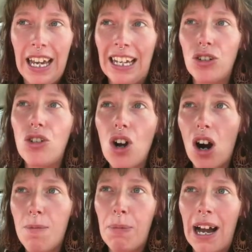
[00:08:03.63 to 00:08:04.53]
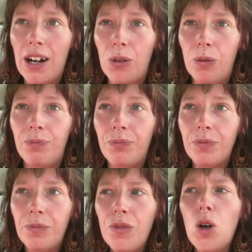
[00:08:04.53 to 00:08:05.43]
It's not about
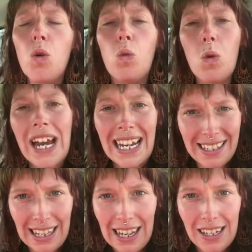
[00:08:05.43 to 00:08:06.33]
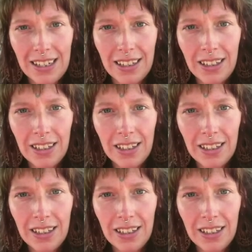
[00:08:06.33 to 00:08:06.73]
waiting